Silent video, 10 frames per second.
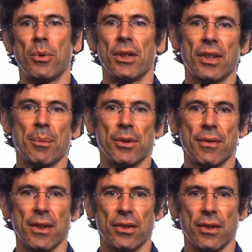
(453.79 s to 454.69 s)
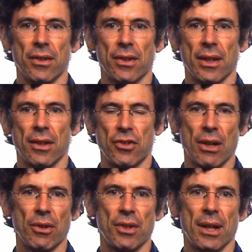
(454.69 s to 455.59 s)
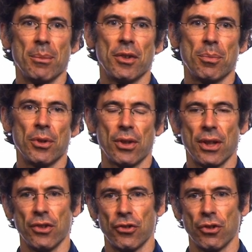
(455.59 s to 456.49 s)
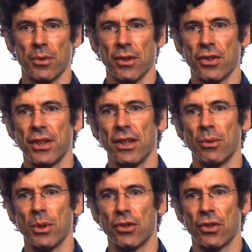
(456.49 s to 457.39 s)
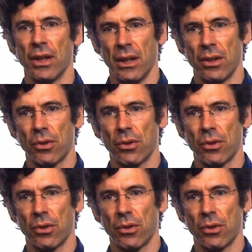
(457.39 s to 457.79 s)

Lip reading: One example of this is Jared Diamond's book, Guns, Germs, and Steel, which